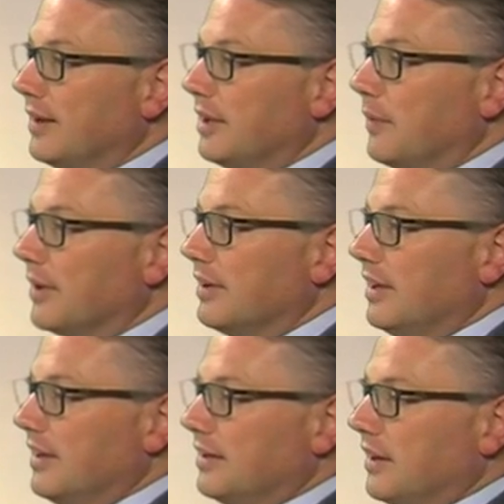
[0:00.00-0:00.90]
anywhere.
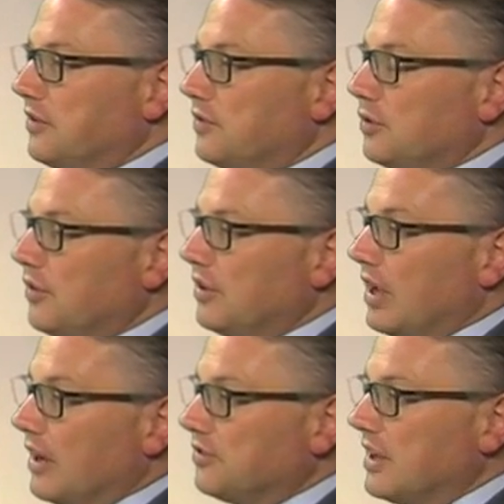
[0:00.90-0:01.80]
Nice view of
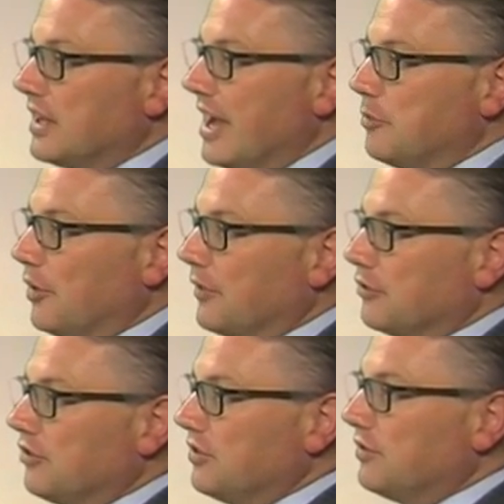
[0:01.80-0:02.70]
the uh, state capitol there
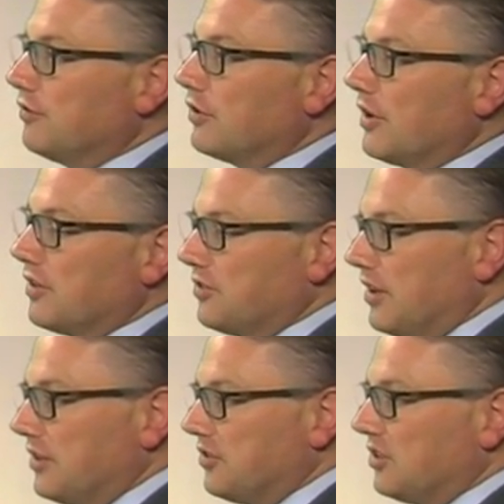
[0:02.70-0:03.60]
just in front of the
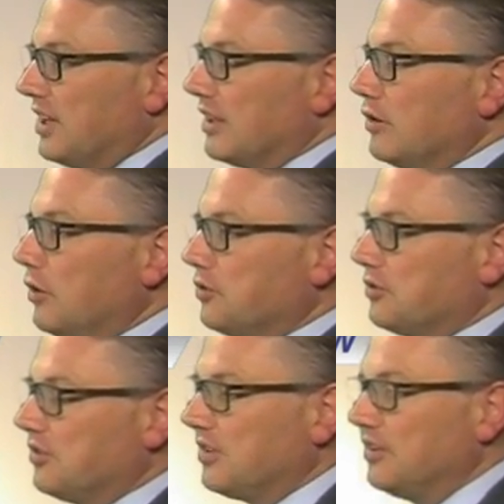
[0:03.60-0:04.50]
sun as it's getting closer
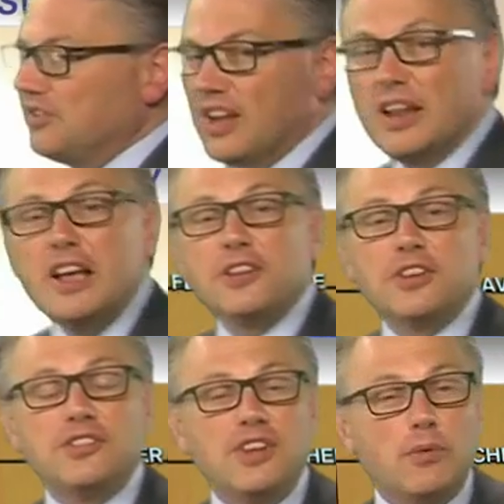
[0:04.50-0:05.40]
to sunset.
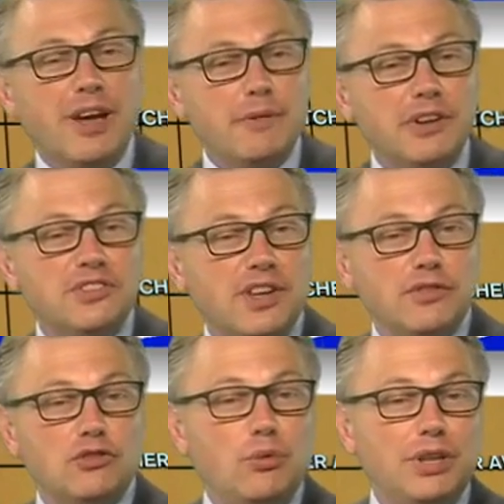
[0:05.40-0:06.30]
Sunset right around
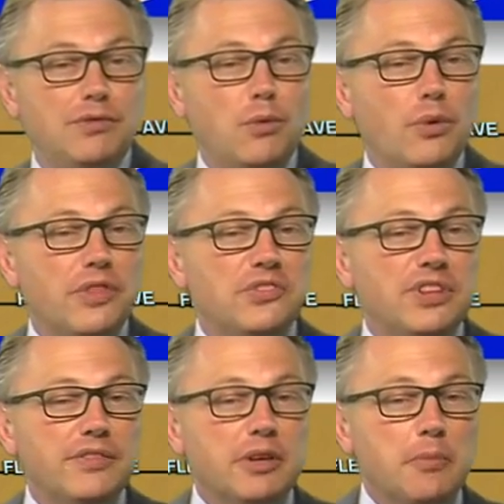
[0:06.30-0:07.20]
724 this
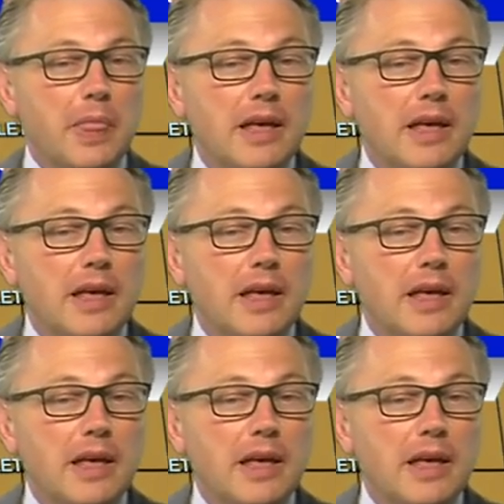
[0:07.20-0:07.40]
evening.